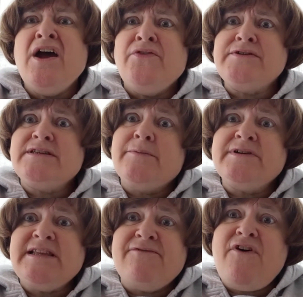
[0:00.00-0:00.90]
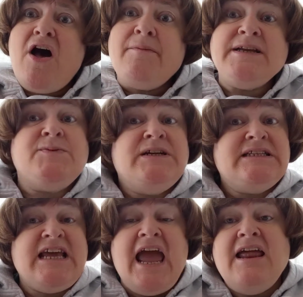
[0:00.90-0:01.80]
Those numbers that fall between
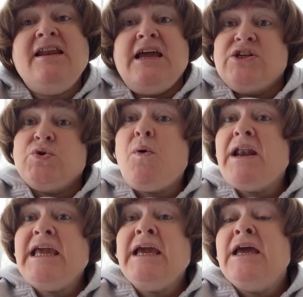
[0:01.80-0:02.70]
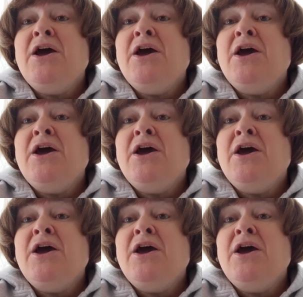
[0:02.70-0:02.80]
10 and 20.